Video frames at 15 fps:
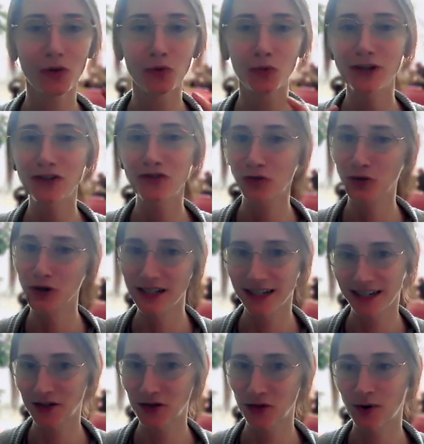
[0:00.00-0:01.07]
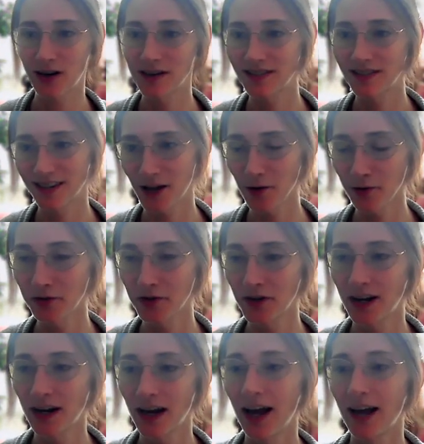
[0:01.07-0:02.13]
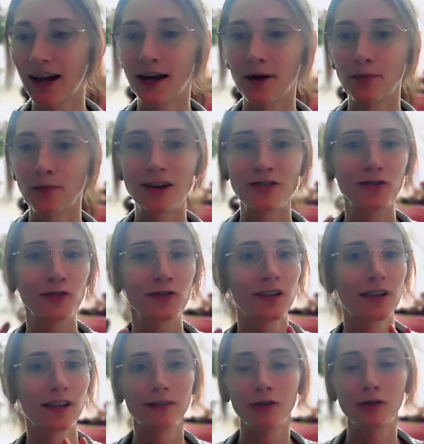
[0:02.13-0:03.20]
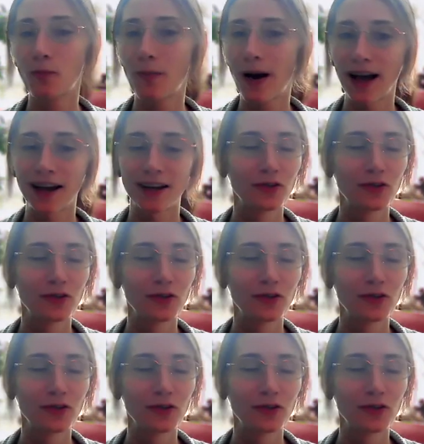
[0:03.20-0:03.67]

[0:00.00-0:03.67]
retreat into myself and I make sure that I look back